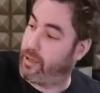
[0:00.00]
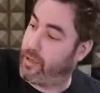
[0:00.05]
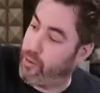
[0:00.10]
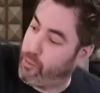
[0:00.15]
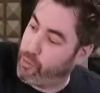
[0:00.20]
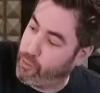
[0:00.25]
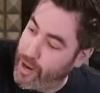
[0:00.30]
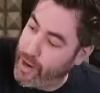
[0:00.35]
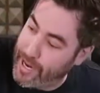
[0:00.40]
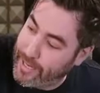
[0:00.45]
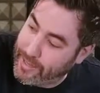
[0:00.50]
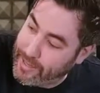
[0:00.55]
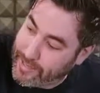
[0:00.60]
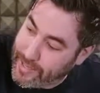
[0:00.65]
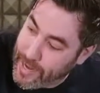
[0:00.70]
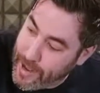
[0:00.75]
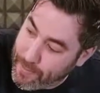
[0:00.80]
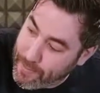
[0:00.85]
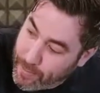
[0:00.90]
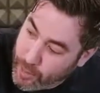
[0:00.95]
Right at the
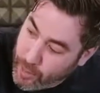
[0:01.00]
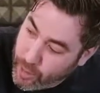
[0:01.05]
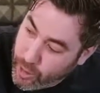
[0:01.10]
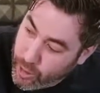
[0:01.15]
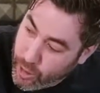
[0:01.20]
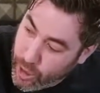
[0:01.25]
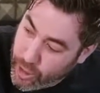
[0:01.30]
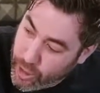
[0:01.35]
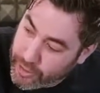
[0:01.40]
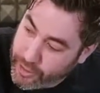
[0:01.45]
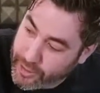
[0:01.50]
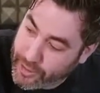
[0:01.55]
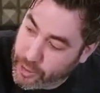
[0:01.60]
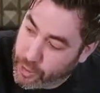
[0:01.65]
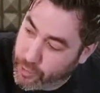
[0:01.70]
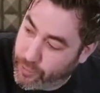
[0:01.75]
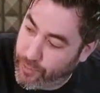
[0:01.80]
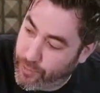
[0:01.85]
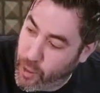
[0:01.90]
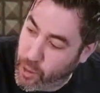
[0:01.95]
temple, all the
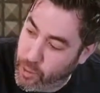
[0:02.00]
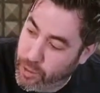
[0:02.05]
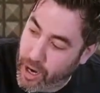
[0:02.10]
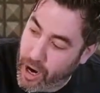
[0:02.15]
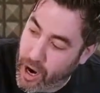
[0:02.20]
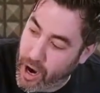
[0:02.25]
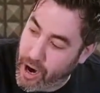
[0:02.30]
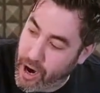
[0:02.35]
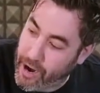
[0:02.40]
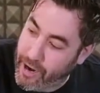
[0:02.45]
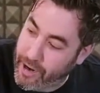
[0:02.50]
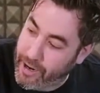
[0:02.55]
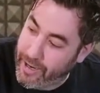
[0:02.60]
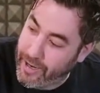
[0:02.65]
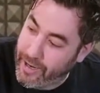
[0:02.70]
Lizardfolk are